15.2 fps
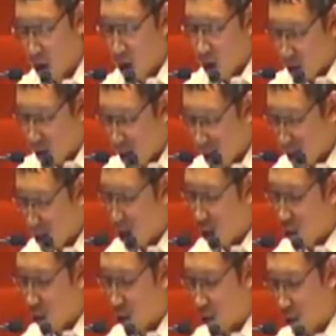Second
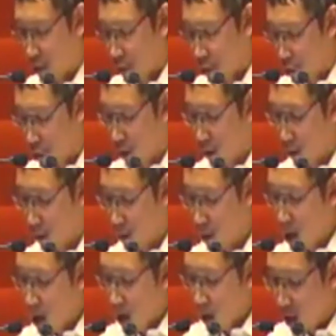House resolution,
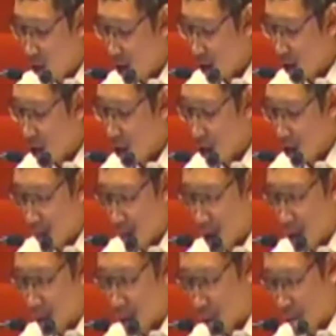directing the
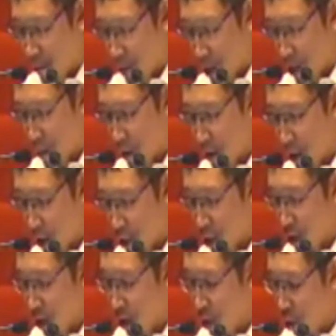Department of
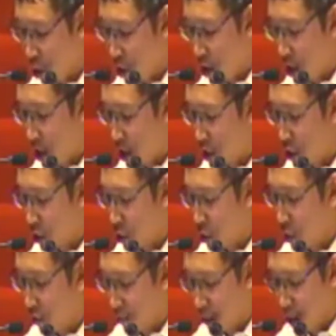Transportation in coordination
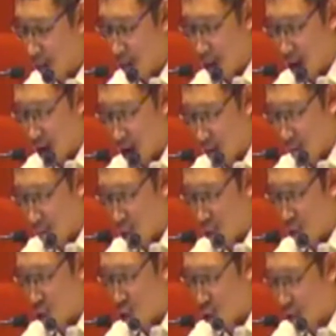with the Philippine Air Force
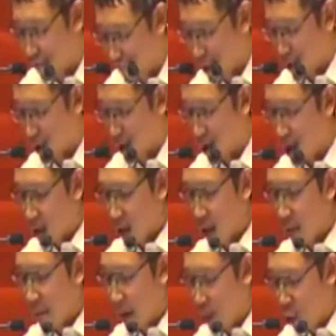to convert
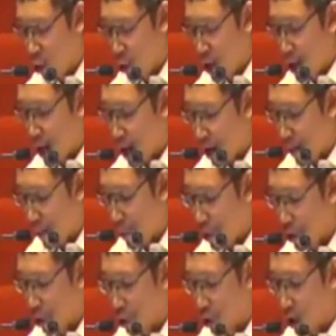the Balui
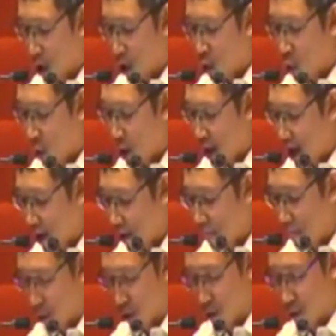Airport to an Air
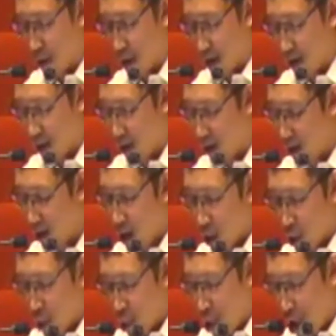Force base
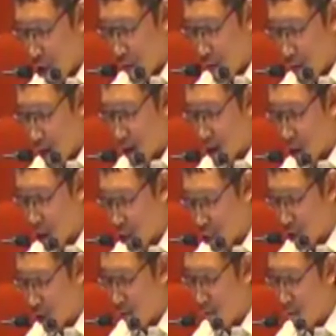to augment
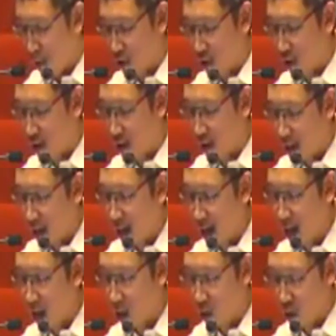security forces in the
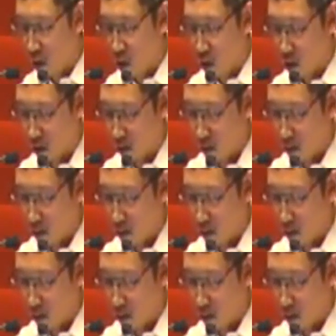Lanao region.